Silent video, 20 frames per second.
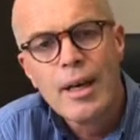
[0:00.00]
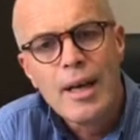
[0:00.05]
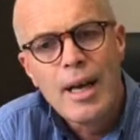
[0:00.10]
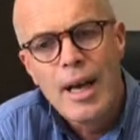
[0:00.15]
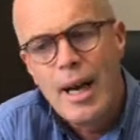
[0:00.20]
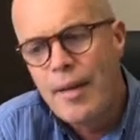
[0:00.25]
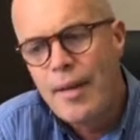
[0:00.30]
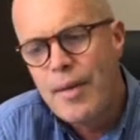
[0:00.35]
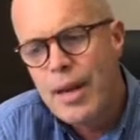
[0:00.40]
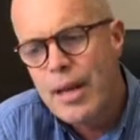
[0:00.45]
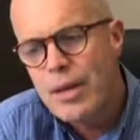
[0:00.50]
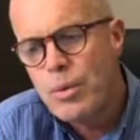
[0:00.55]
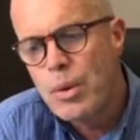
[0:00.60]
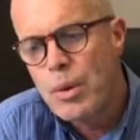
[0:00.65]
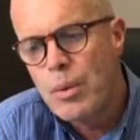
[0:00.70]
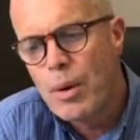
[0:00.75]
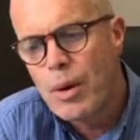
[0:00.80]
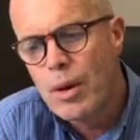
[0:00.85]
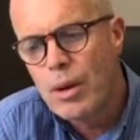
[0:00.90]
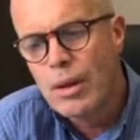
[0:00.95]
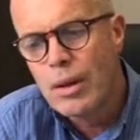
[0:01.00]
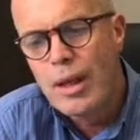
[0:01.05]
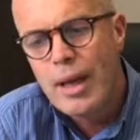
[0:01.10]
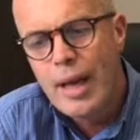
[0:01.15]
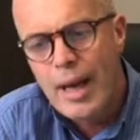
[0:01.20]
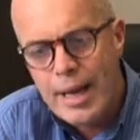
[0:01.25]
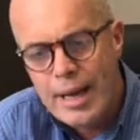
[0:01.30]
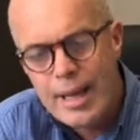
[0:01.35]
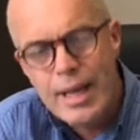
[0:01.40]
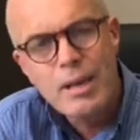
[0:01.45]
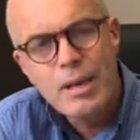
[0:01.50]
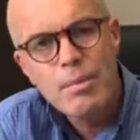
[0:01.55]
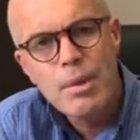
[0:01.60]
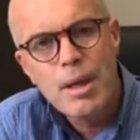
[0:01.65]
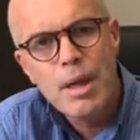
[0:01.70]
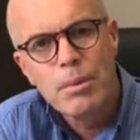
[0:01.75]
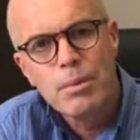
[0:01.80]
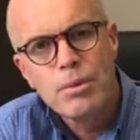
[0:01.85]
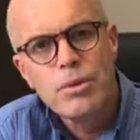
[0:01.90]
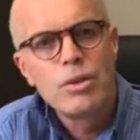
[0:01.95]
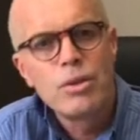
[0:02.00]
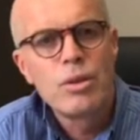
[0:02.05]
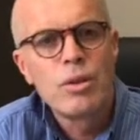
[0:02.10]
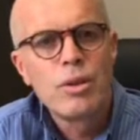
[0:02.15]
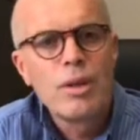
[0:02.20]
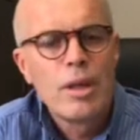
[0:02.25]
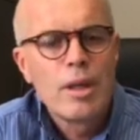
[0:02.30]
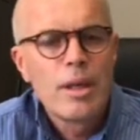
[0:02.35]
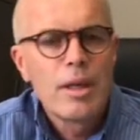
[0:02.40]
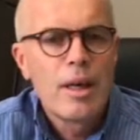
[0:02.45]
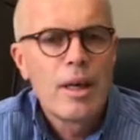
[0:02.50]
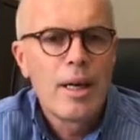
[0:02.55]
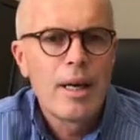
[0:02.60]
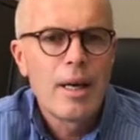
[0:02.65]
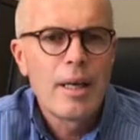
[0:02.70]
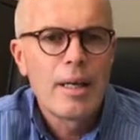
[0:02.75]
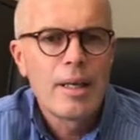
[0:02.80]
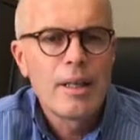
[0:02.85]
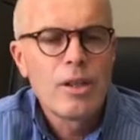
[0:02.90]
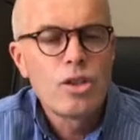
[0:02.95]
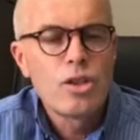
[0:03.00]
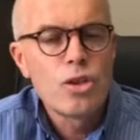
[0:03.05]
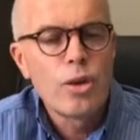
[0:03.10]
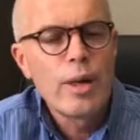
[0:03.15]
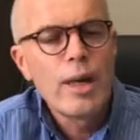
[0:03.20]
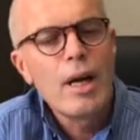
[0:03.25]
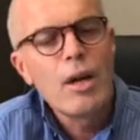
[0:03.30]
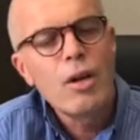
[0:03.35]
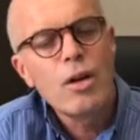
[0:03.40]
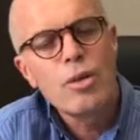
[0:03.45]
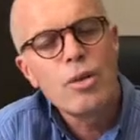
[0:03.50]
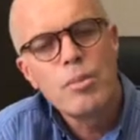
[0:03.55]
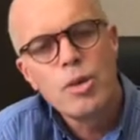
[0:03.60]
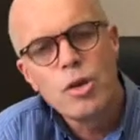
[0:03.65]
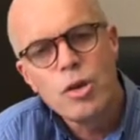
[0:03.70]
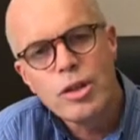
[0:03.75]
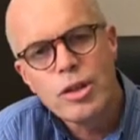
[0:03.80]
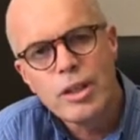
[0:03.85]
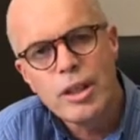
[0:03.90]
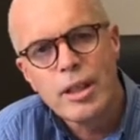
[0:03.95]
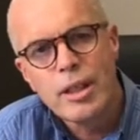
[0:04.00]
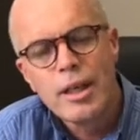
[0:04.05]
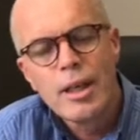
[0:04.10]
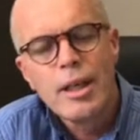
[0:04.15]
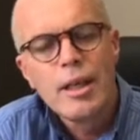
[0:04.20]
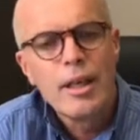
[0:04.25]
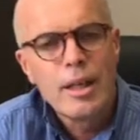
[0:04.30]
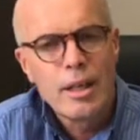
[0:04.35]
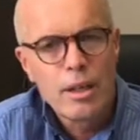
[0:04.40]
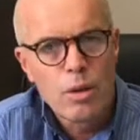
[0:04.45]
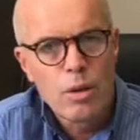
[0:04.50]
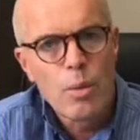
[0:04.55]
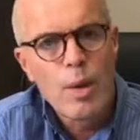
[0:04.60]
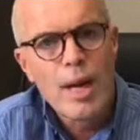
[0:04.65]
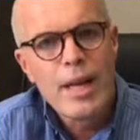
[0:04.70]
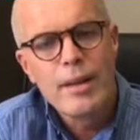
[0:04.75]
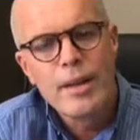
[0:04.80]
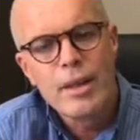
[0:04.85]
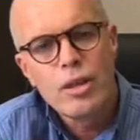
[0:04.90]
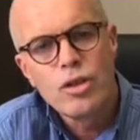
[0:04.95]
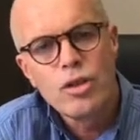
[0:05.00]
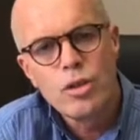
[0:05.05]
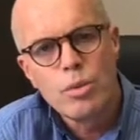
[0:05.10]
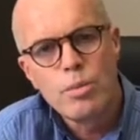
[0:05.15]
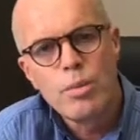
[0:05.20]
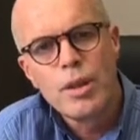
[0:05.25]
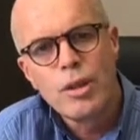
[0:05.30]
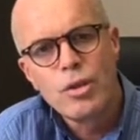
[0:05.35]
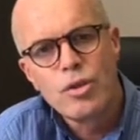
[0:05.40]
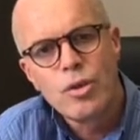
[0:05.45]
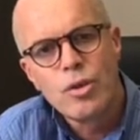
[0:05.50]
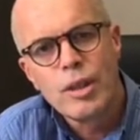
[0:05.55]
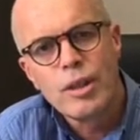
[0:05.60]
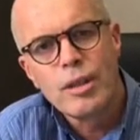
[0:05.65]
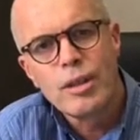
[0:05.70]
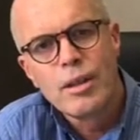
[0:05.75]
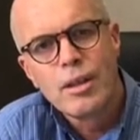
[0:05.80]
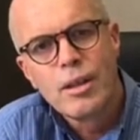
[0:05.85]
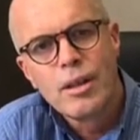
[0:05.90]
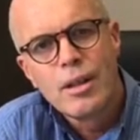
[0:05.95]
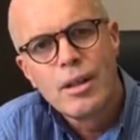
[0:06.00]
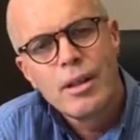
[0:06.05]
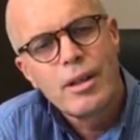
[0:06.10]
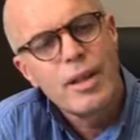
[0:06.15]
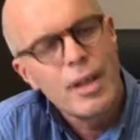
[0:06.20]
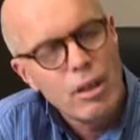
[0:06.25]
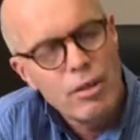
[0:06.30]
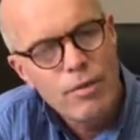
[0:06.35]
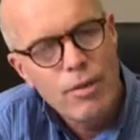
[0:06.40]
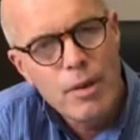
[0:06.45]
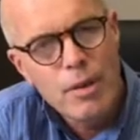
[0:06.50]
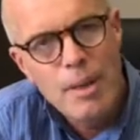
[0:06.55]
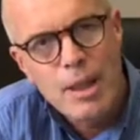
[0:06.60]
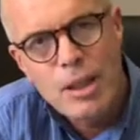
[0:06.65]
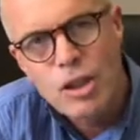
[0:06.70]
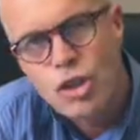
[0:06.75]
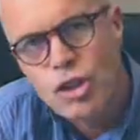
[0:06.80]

And that we will again be able to enjoy our community in the way that it should be enjoyed. Thank you very much.